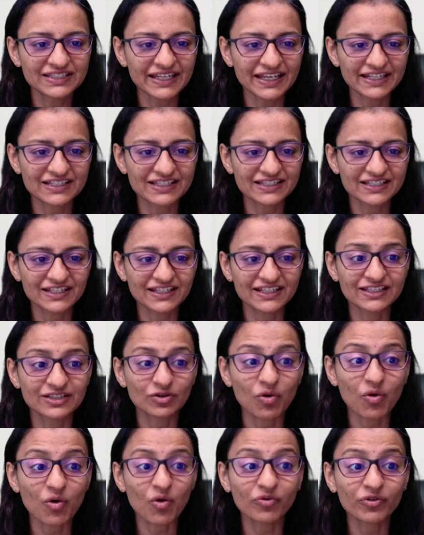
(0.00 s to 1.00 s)
text is
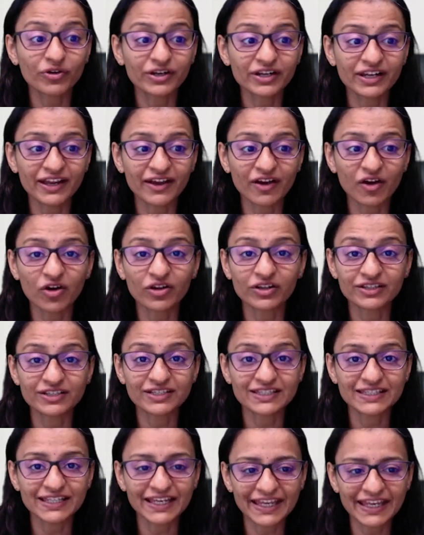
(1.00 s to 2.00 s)
overlay on the
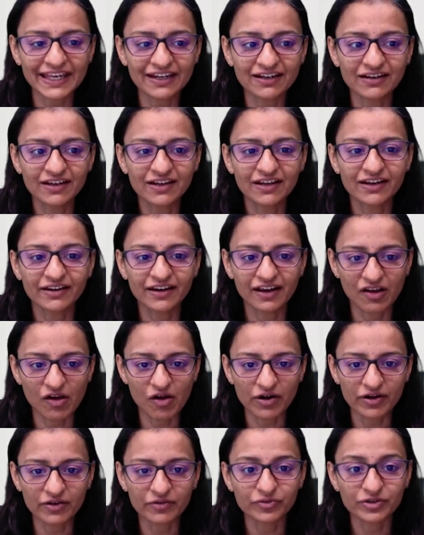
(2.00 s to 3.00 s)
second
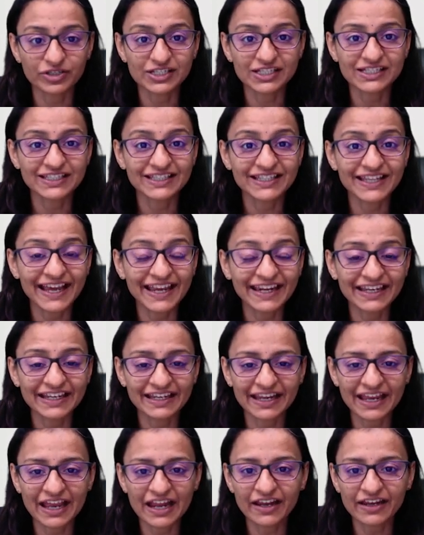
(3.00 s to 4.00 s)
record which is there in
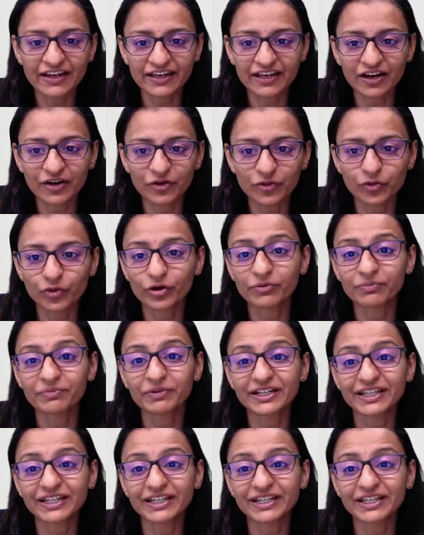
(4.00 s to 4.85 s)
gallery control, but